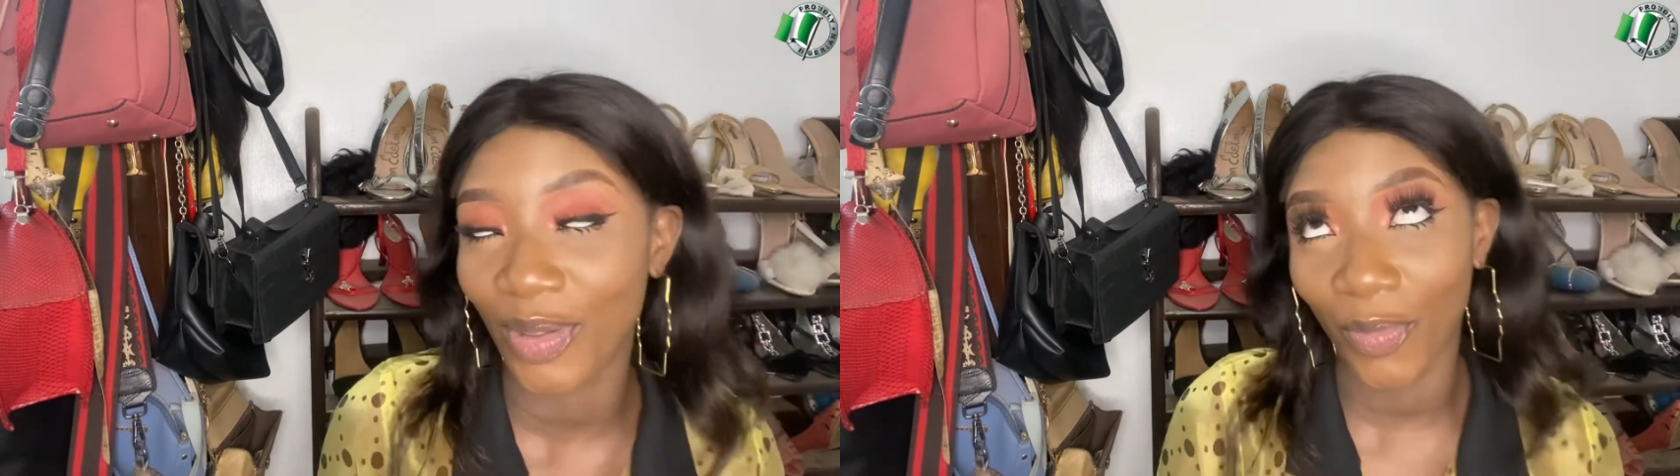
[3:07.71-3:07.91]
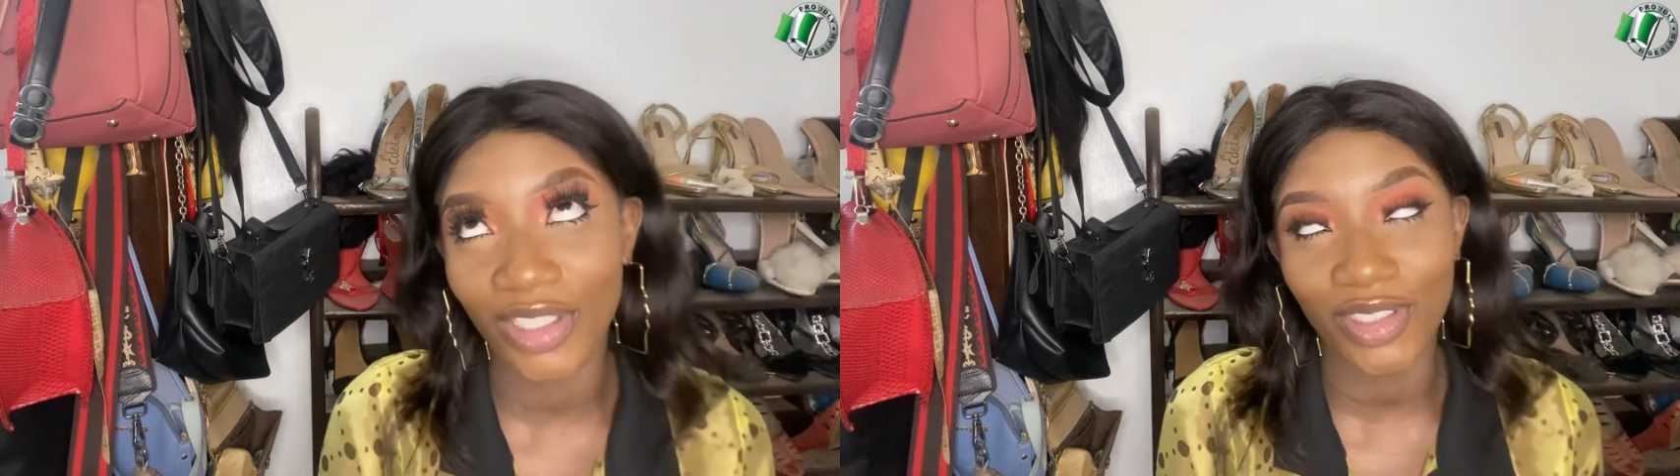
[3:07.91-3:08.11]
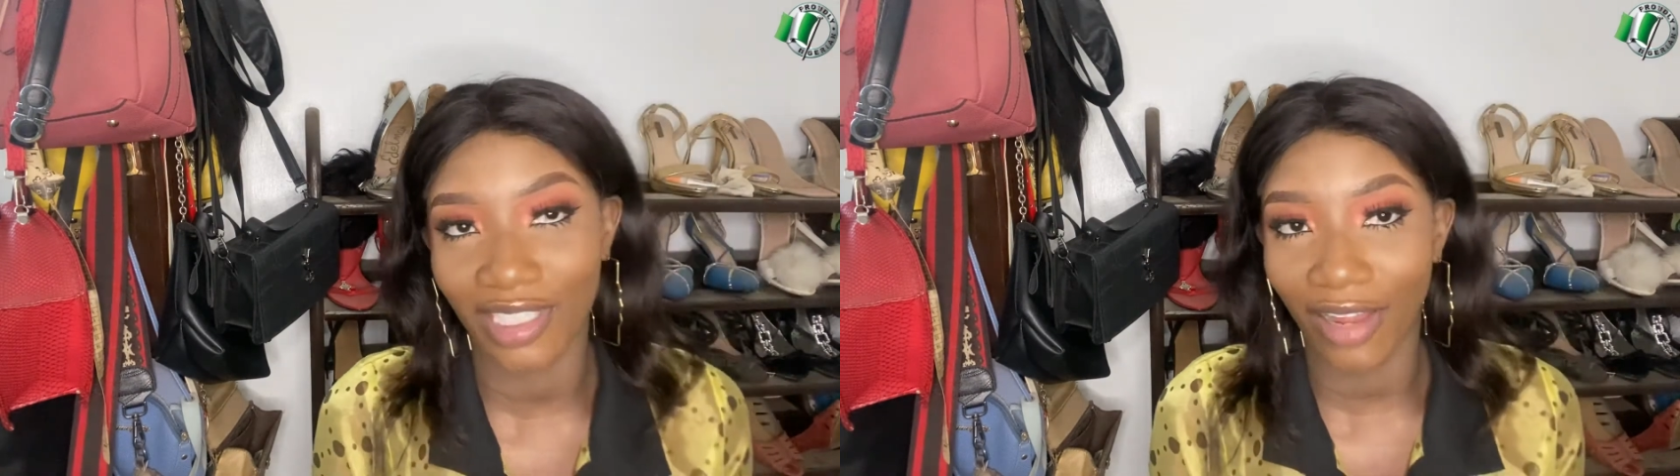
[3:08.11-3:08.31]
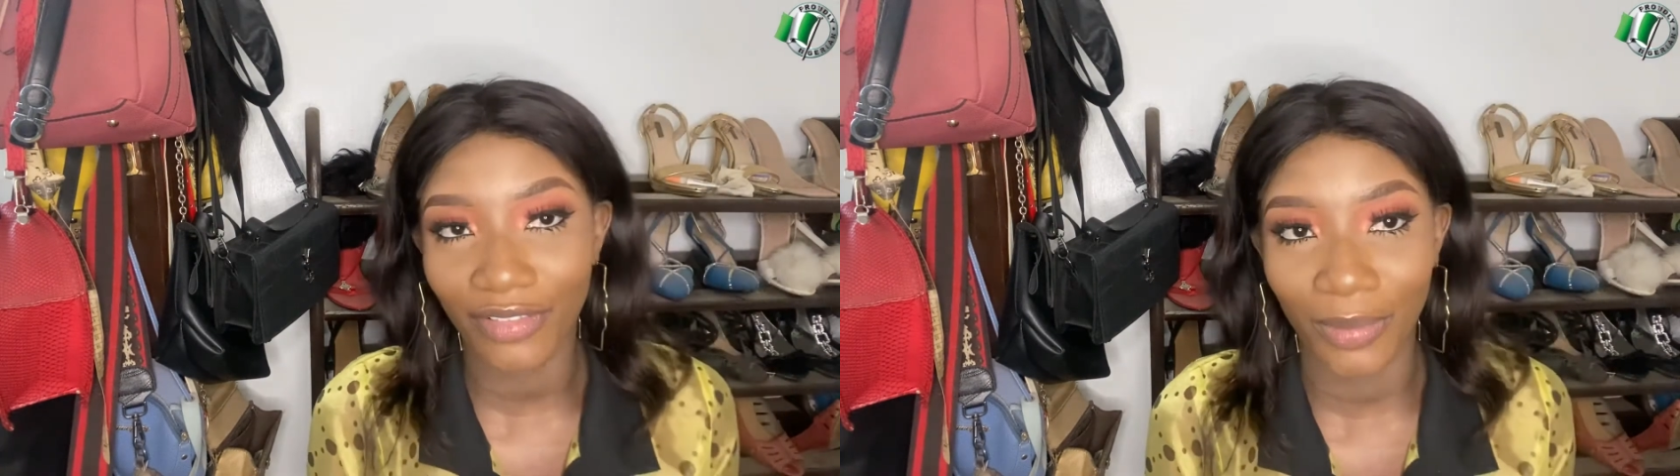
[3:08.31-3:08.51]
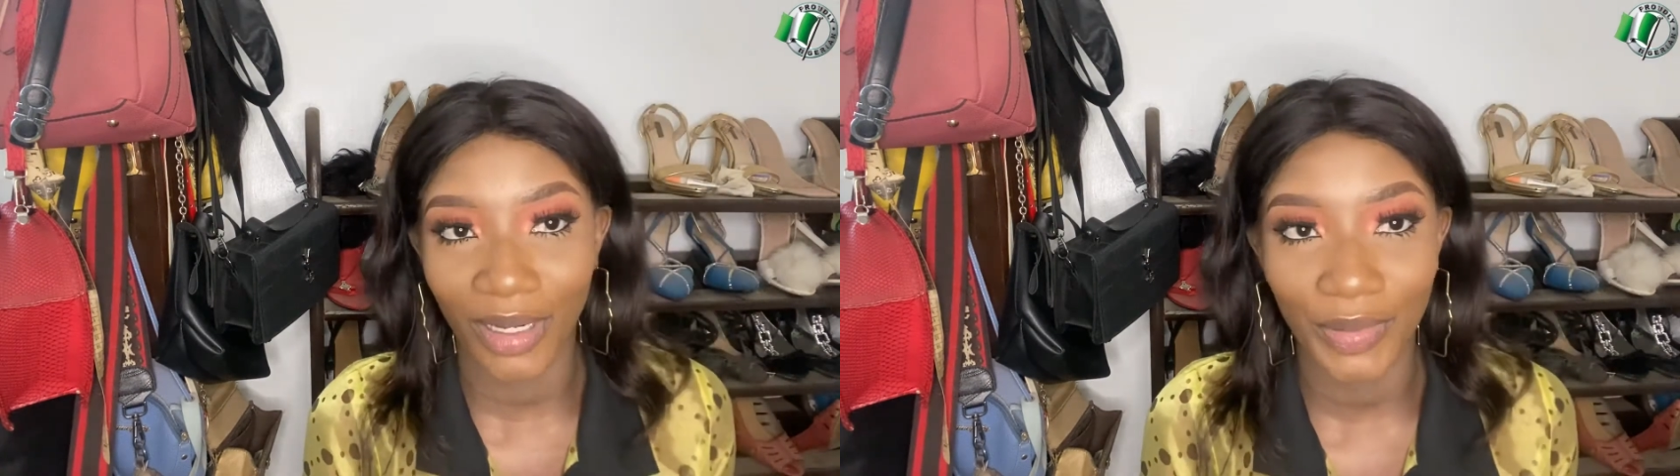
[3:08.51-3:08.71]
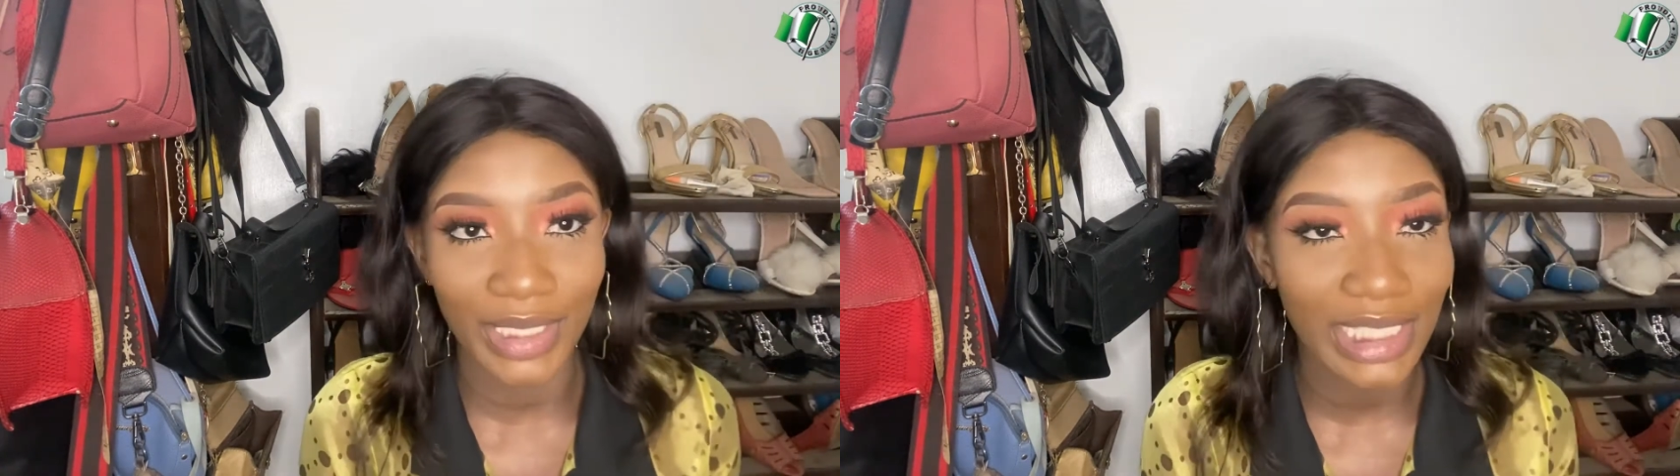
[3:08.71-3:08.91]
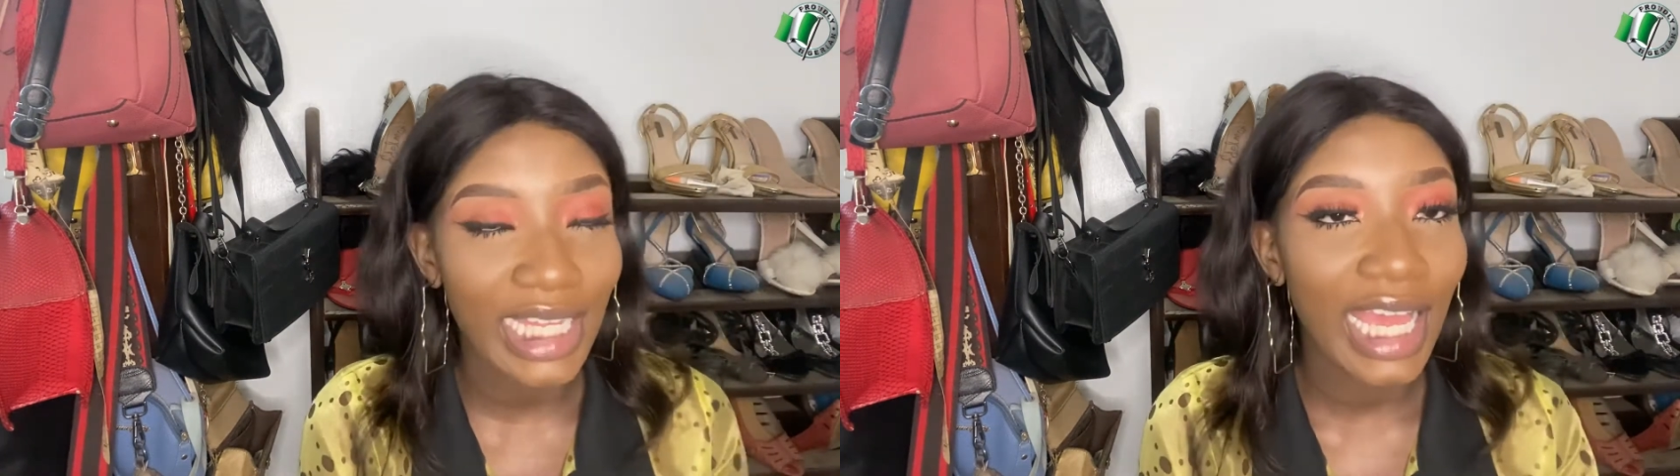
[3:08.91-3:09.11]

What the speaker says: we're just laughing about it.